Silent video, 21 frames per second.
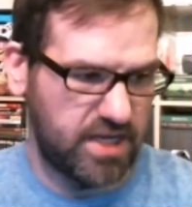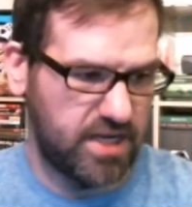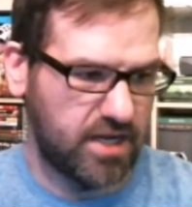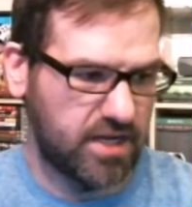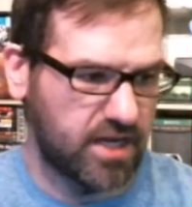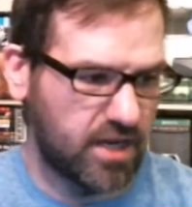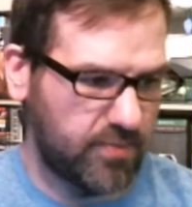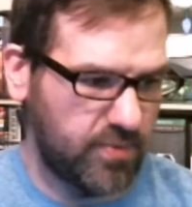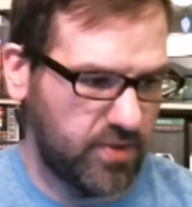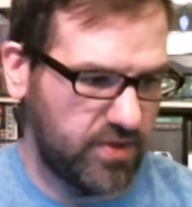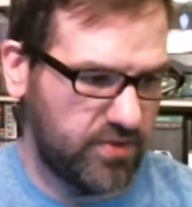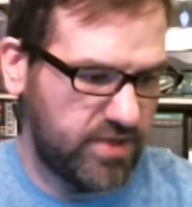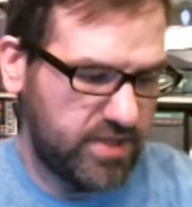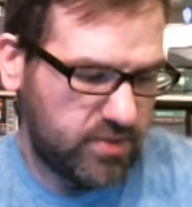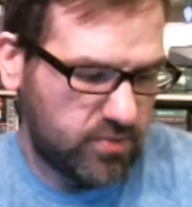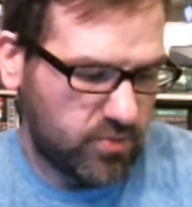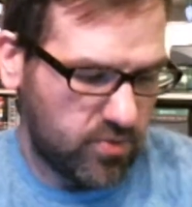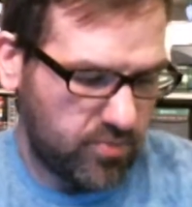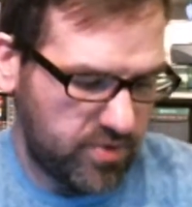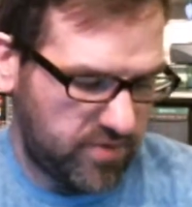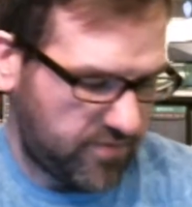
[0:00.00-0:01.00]
A couple of these
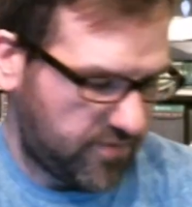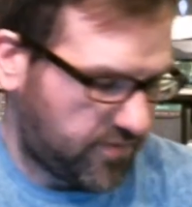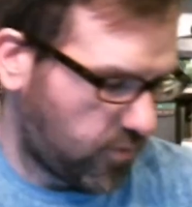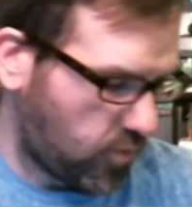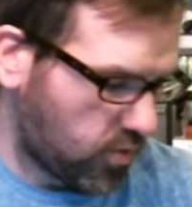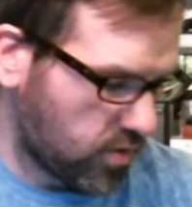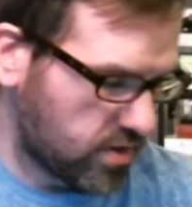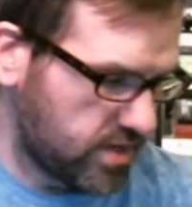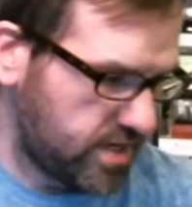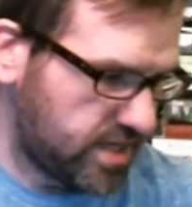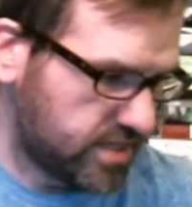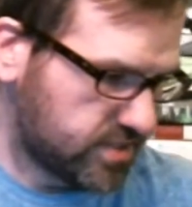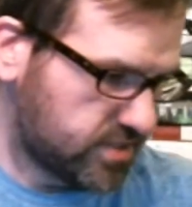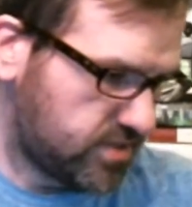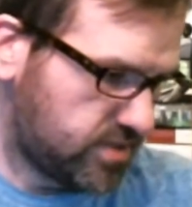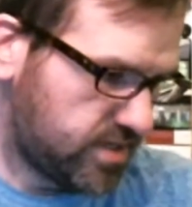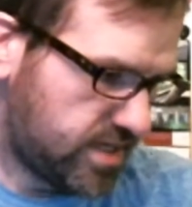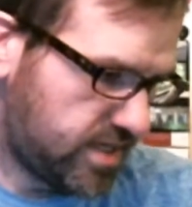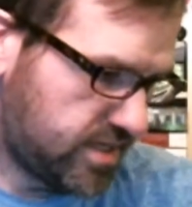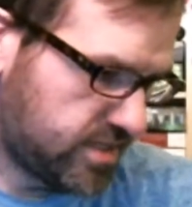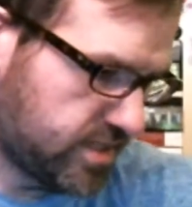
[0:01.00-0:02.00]
were before
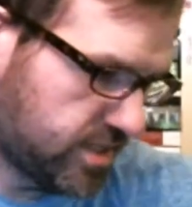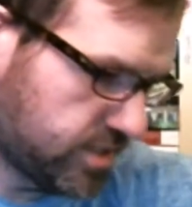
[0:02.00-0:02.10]
yesterday, as I